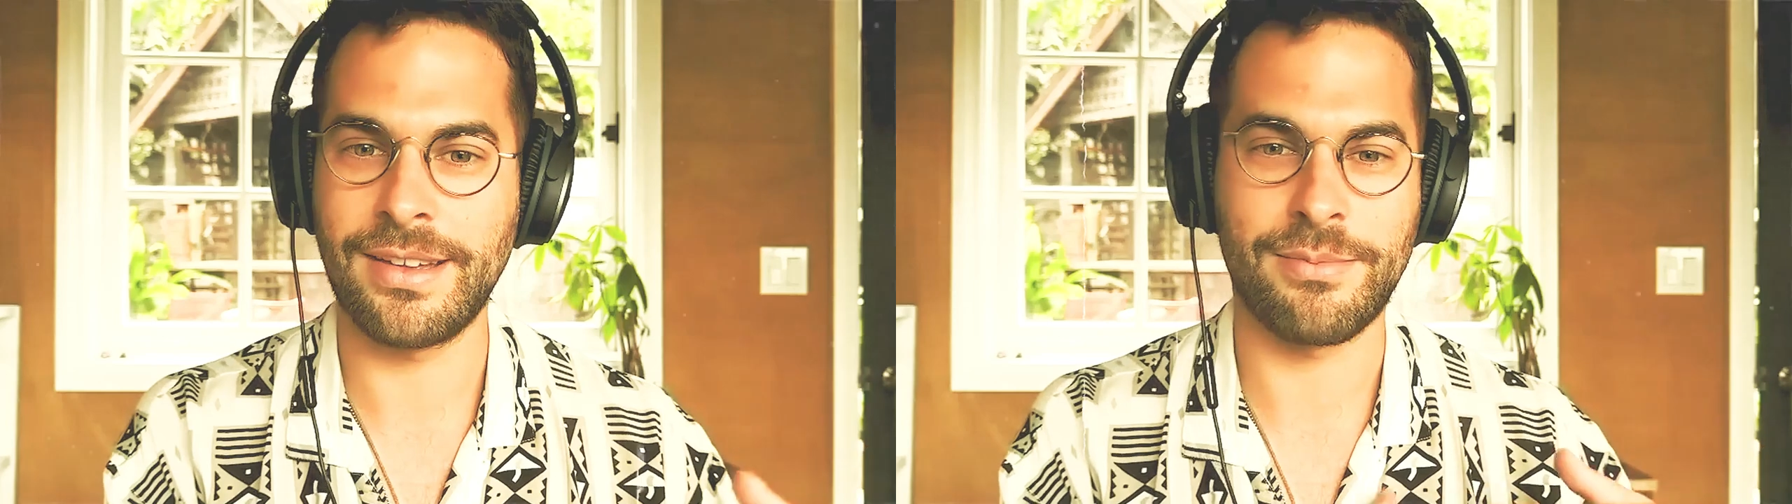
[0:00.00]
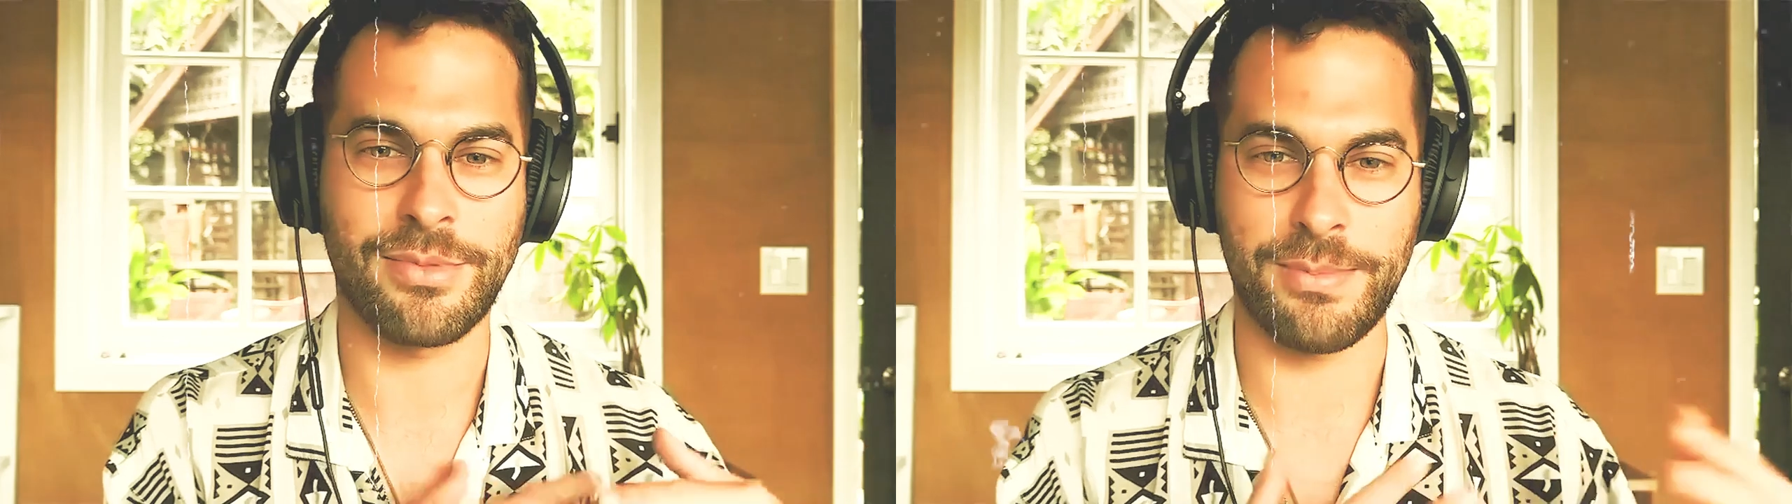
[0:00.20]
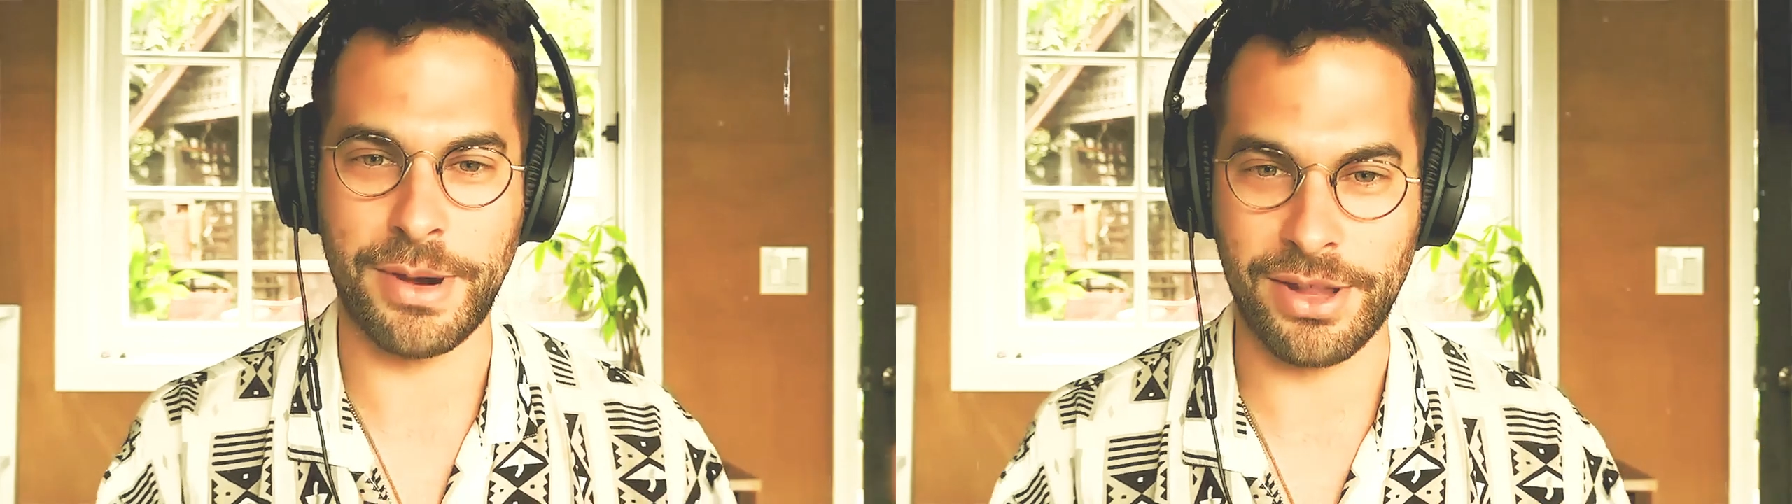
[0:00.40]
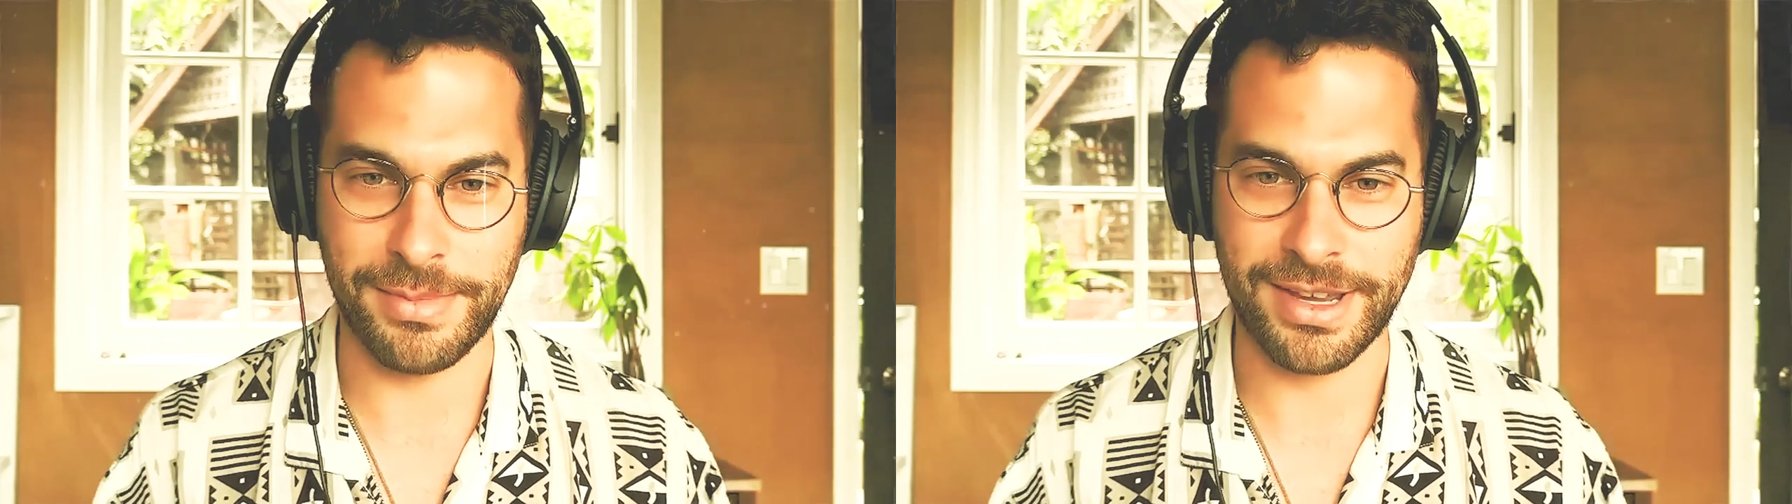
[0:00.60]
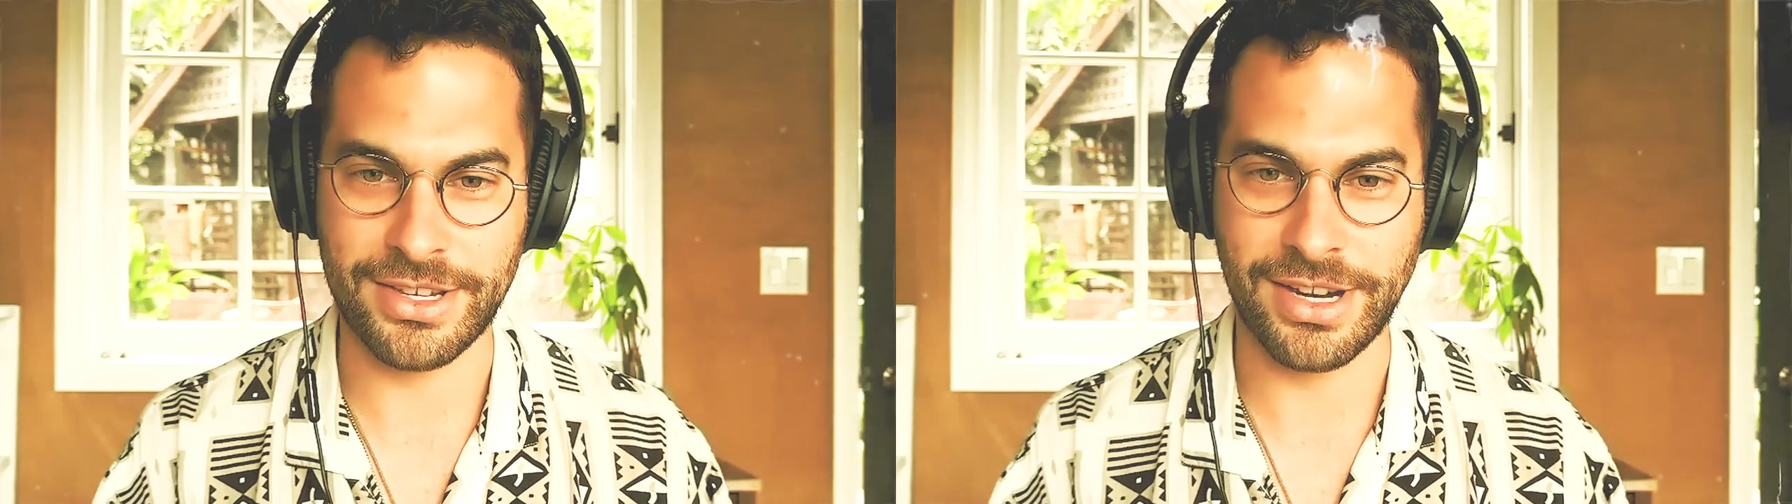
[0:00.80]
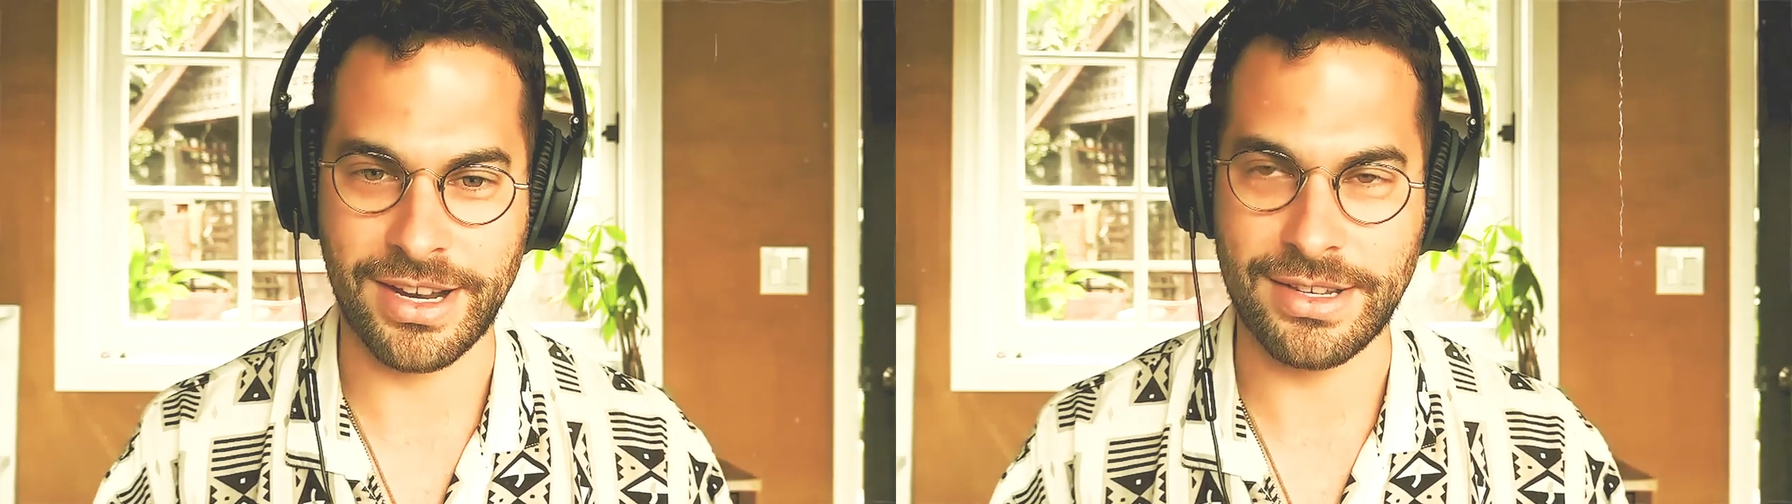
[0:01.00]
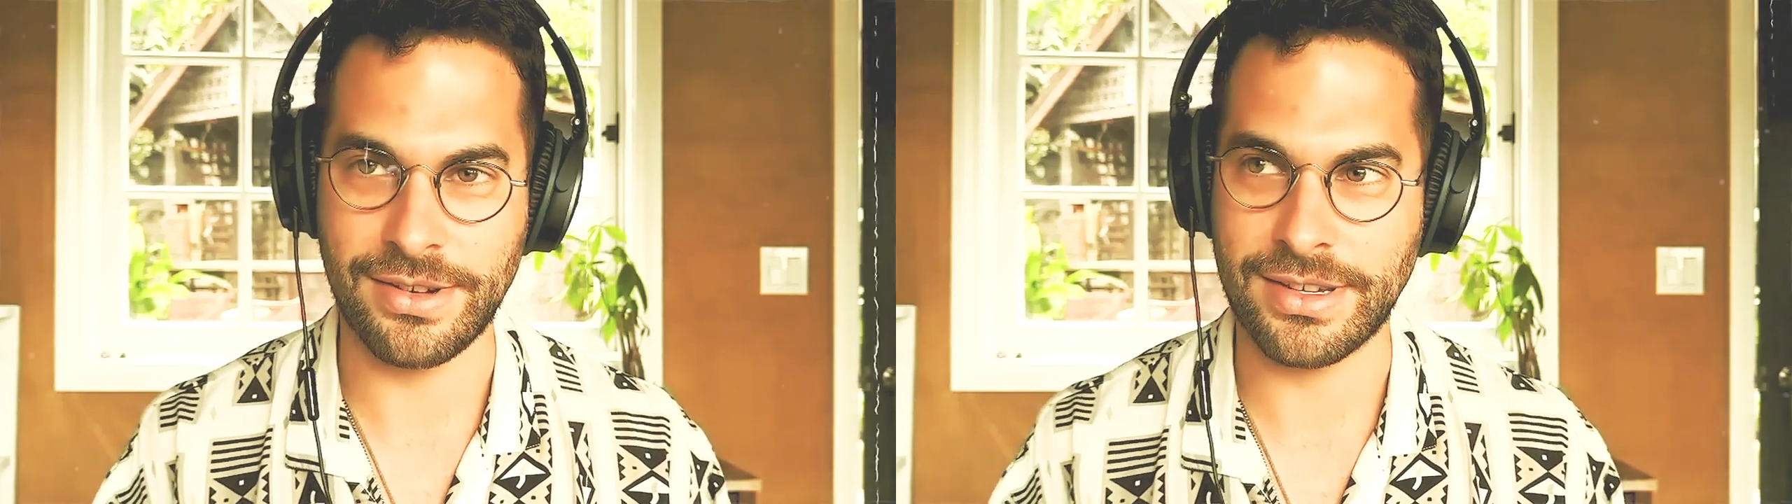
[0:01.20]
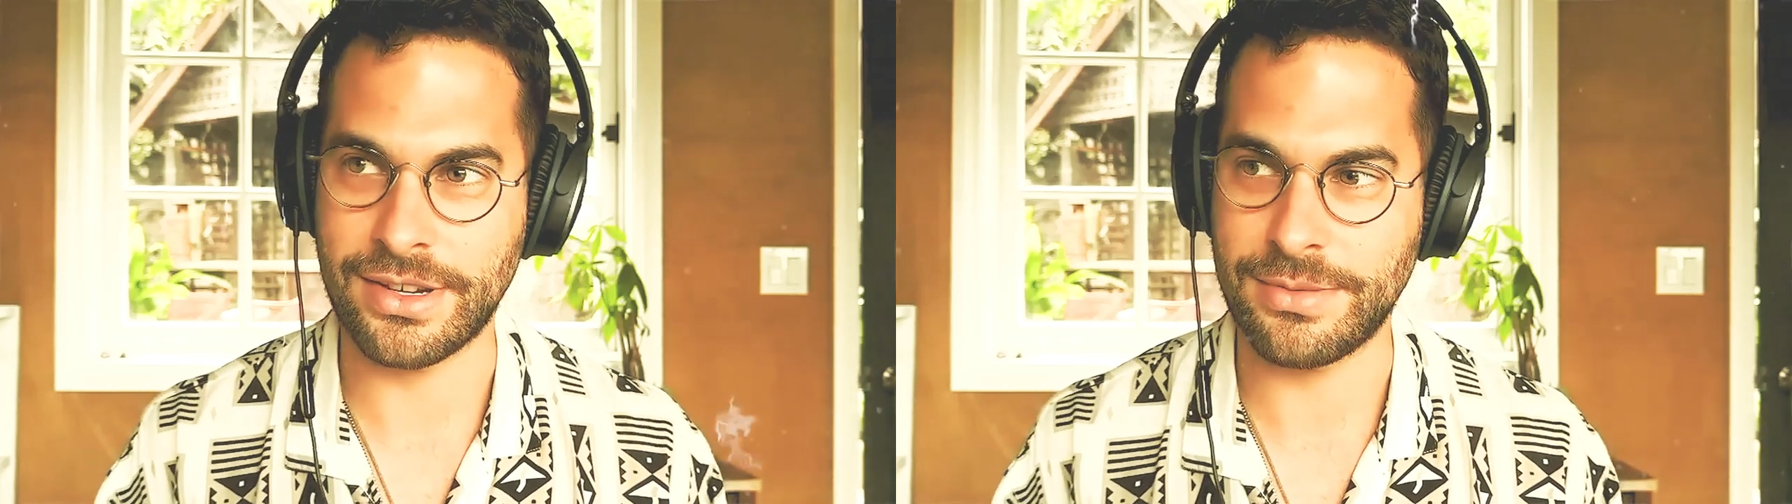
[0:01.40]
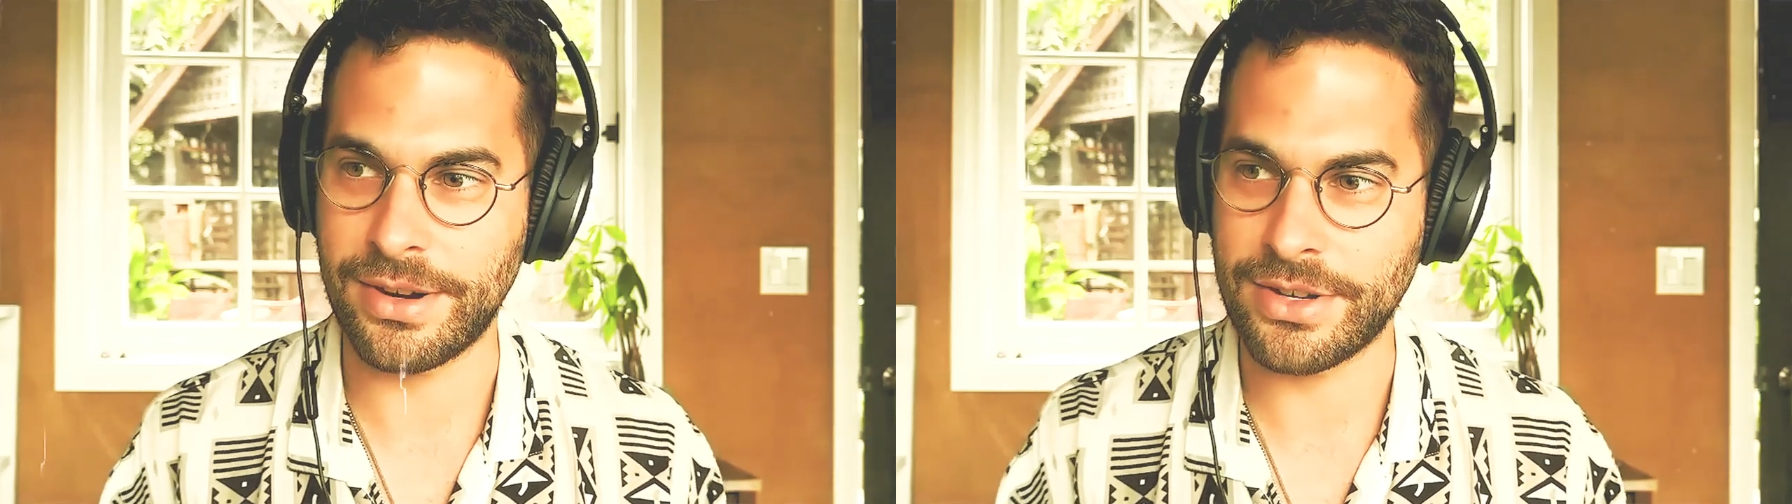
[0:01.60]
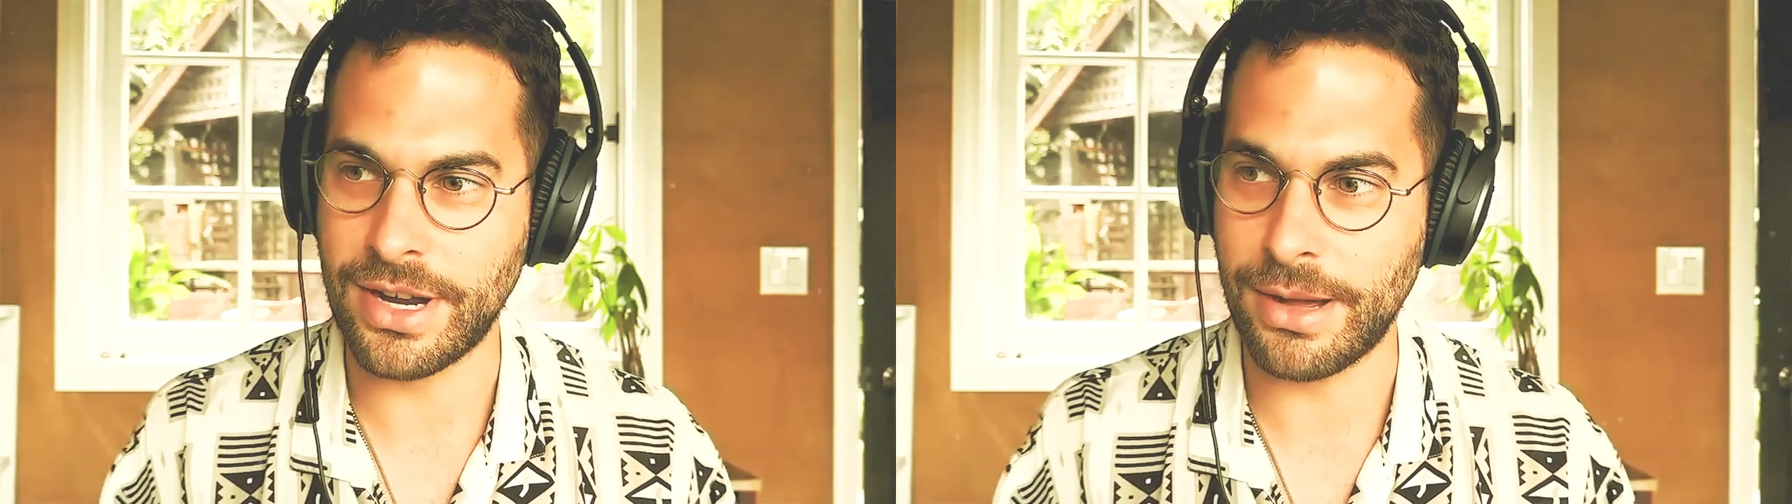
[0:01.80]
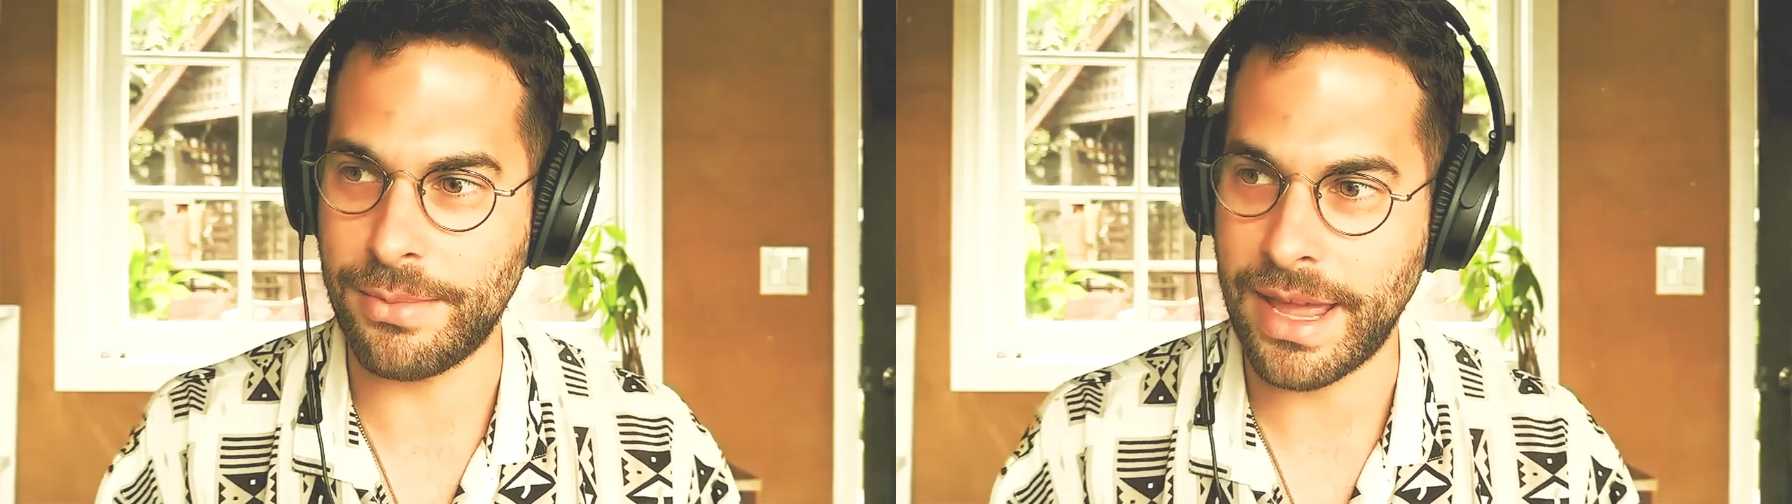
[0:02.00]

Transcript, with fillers: primarily because China's doing such a better job,